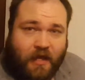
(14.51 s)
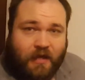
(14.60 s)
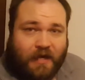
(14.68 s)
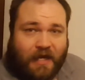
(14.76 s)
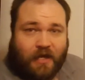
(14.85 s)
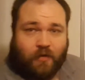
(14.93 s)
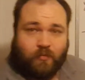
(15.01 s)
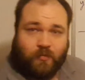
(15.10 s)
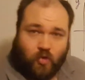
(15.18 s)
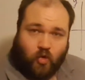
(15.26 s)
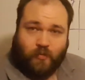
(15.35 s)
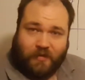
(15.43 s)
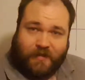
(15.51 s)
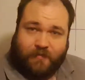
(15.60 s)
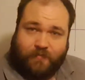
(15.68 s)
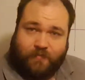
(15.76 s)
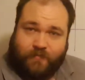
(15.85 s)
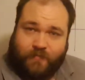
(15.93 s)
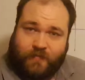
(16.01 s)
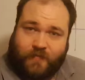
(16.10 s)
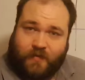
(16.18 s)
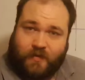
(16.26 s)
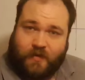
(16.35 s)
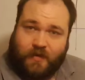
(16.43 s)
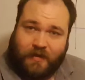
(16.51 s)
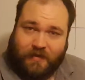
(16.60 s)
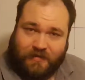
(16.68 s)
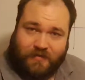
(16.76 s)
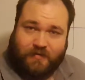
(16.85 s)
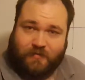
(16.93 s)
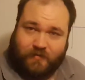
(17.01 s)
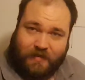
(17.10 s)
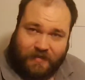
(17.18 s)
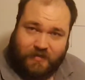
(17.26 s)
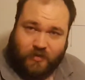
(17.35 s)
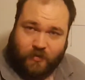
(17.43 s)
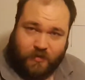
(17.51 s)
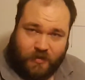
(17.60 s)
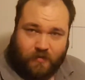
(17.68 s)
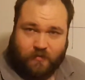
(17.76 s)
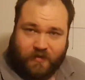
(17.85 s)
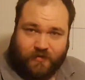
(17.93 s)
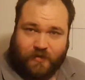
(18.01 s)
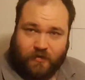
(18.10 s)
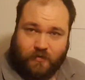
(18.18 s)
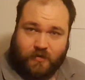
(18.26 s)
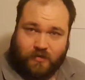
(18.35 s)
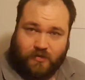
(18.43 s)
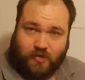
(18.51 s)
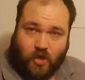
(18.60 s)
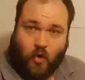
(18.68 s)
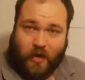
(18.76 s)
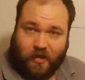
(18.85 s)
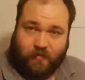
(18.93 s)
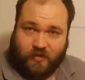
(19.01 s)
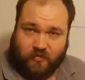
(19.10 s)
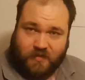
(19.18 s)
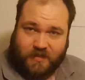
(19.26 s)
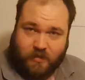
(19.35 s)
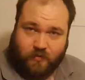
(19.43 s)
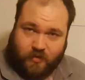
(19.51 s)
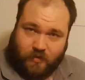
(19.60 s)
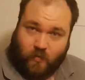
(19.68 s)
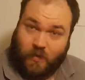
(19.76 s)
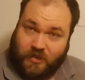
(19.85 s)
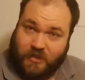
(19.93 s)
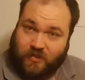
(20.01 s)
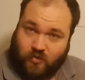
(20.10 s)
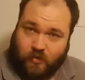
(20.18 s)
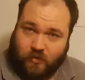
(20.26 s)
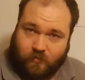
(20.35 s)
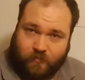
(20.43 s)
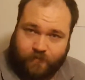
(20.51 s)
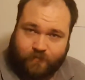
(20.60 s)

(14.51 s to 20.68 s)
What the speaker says: Now, normally it is told to you that there is no elementary solution, which is true.